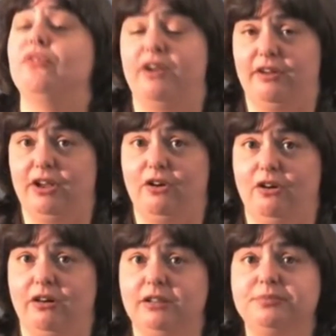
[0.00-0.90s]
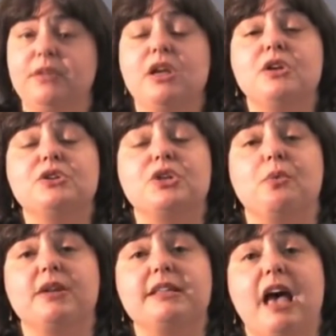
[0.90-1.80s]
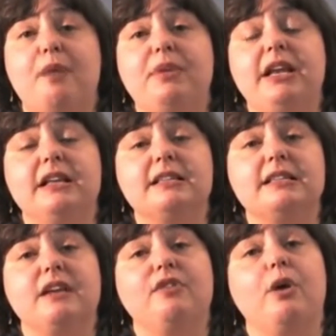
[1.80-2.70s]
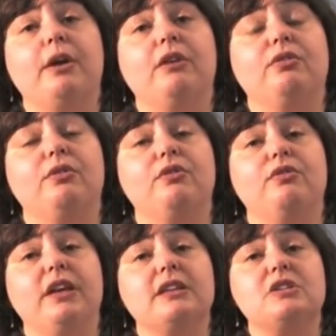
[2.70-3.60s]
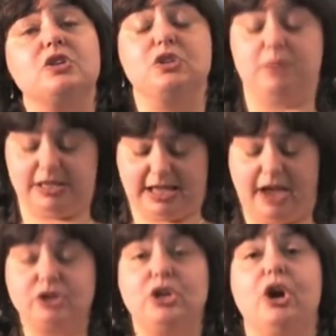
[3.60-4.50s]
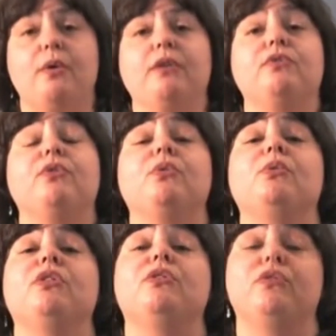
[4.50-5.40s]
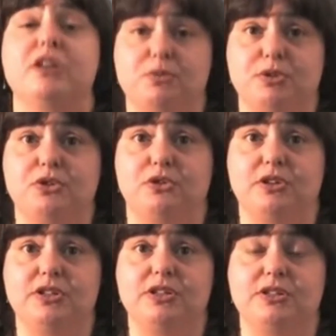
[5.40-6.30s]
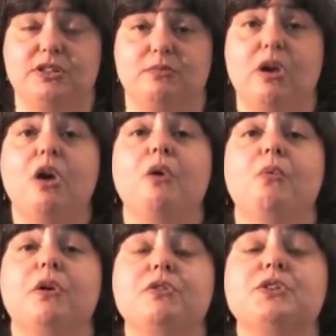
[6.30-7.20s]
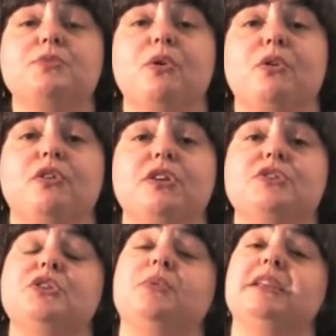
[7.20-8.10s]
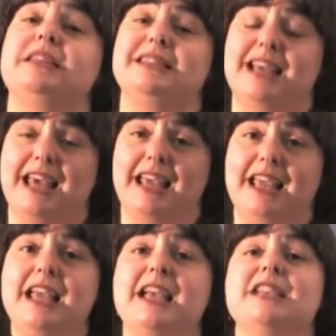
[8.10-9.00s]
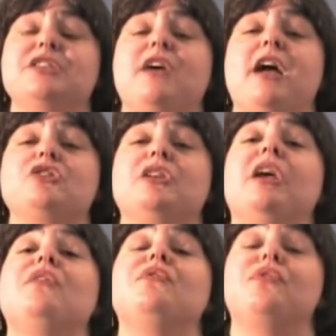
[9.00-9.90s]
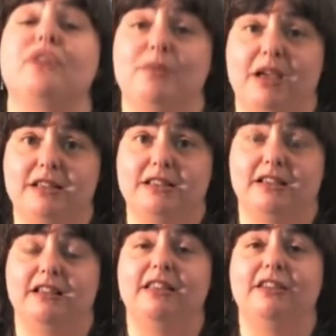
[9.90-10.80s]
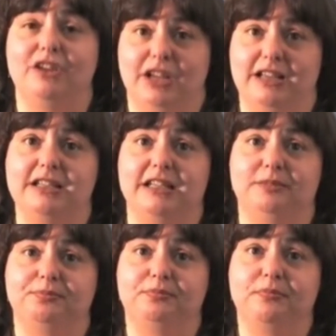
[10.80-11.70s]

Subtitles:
very hard. So what's happening, instead of going through the venous system, it's actually going through the respiratory system. What a smoker is doing today is they're actually freebasing their nicotine.